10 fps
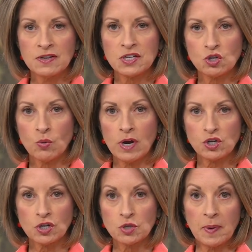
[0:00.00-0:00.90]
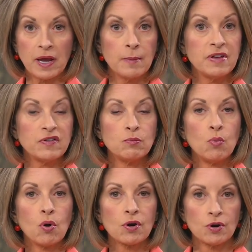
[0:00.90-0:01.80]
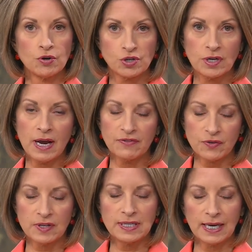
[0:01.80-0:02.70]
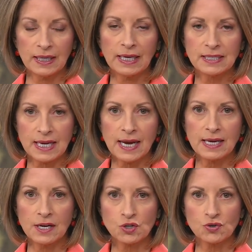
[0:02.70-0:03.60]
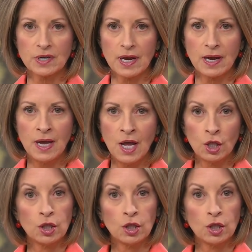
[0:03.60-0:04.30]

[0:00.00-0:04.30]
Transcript: The situation has become even more urgent after the deadly attack yesterday.